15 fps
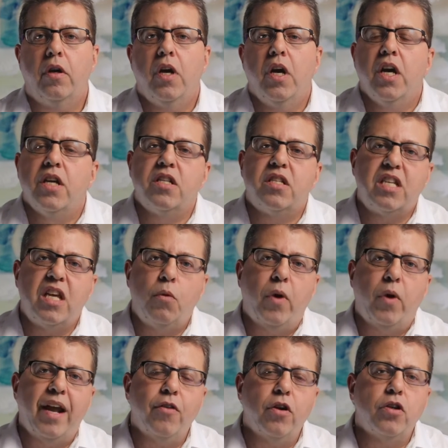You see,
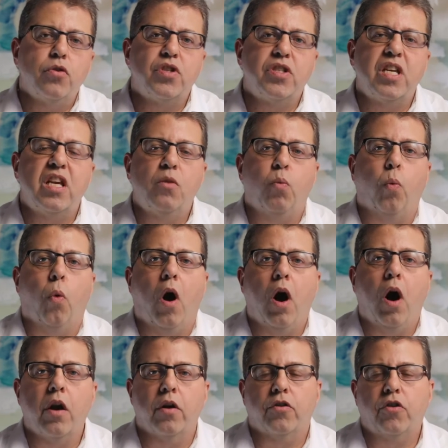whenever you see
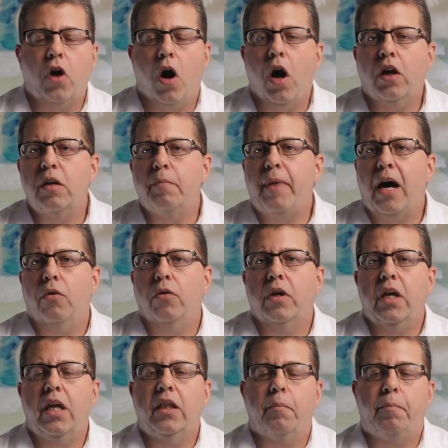water talked about
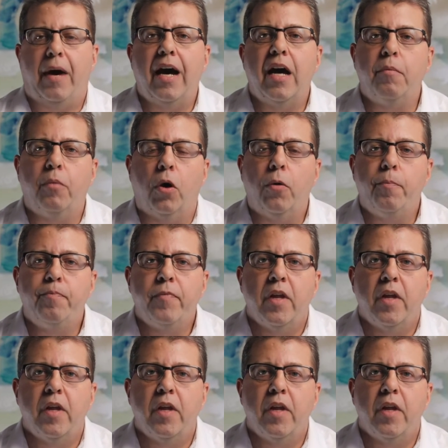in the Bible,